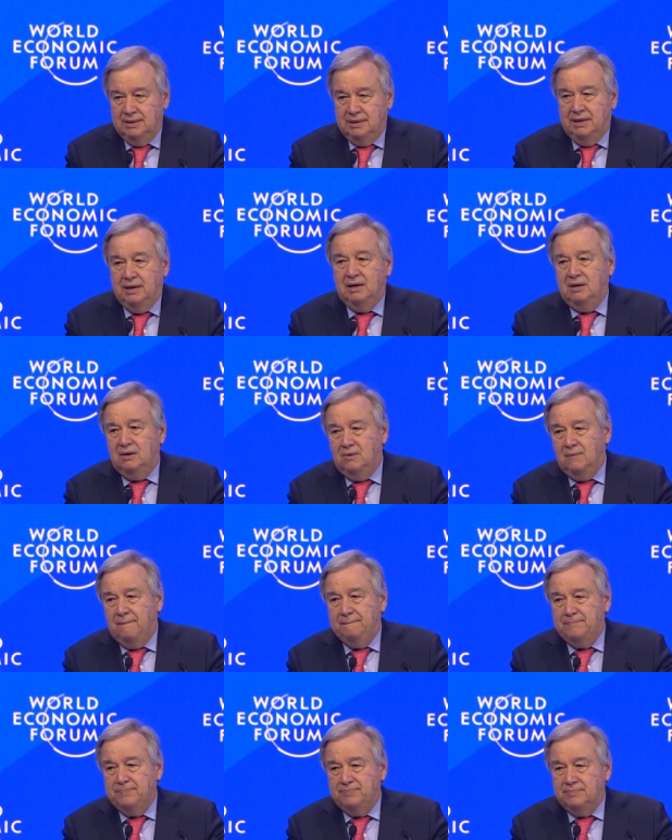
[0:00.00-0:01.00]
Now,
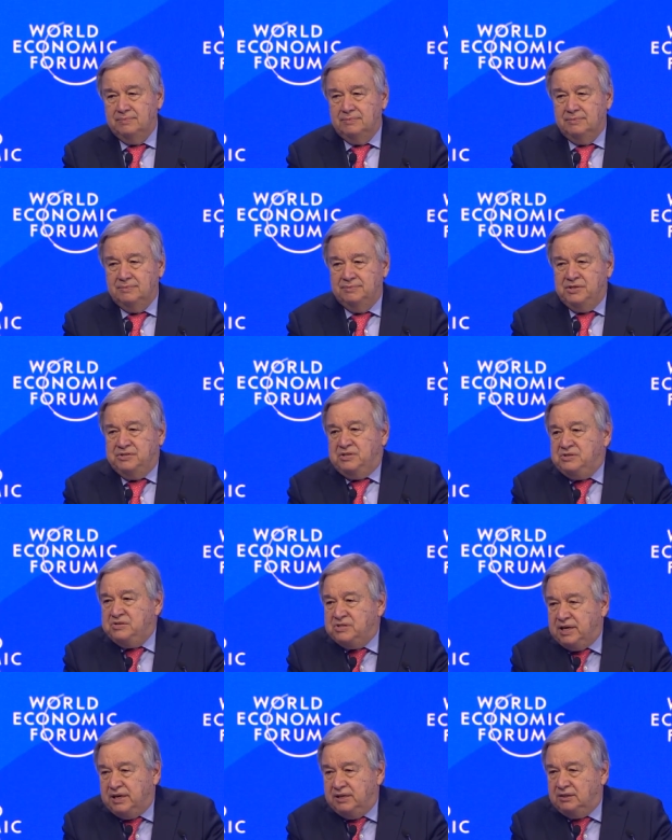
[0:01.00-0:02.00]
this
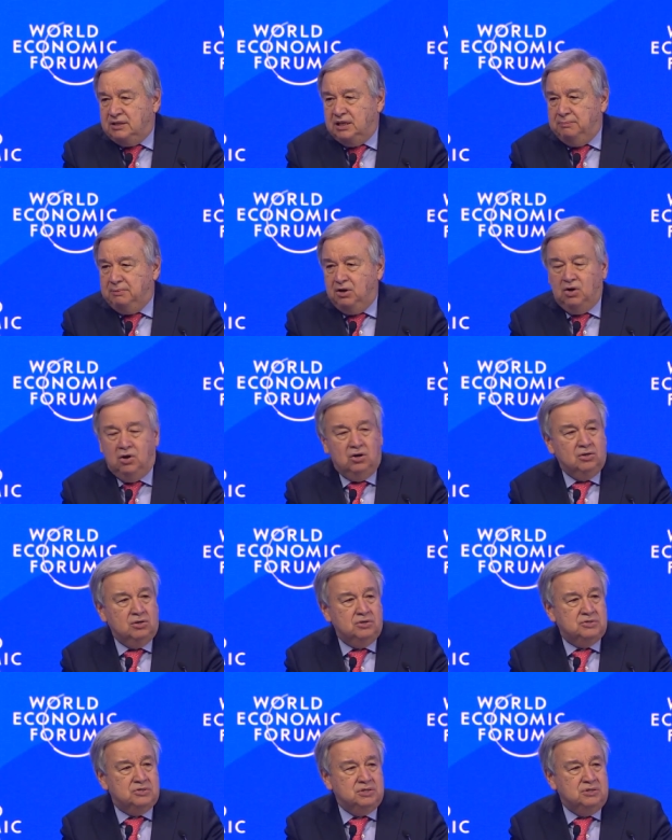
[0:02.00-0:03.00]
insanity
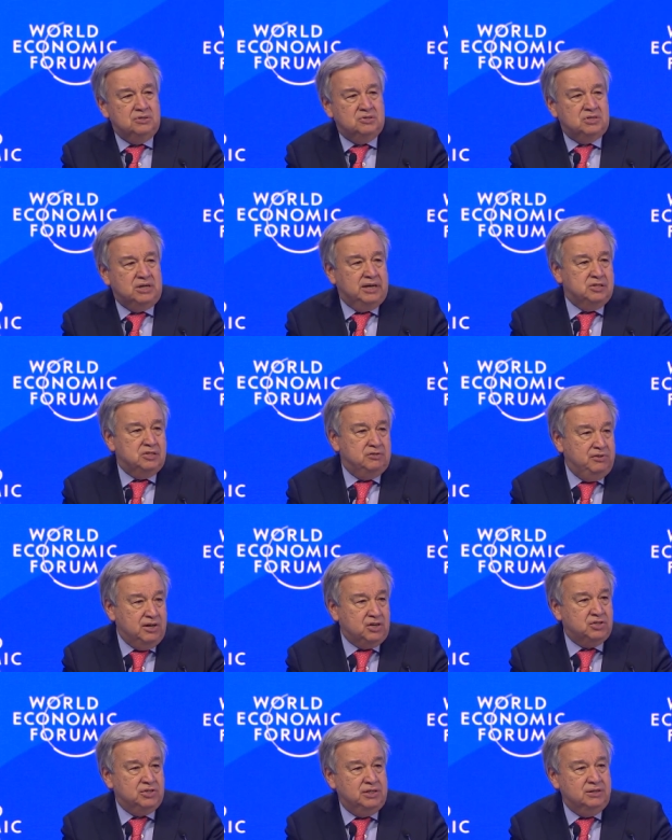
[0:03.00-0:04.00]
belongs in science
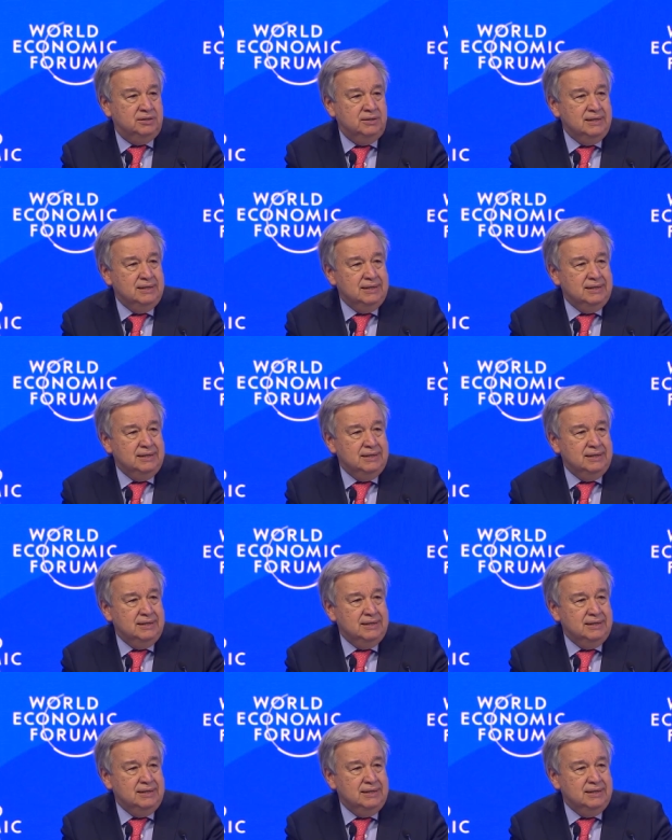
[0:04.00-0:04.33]
fiction,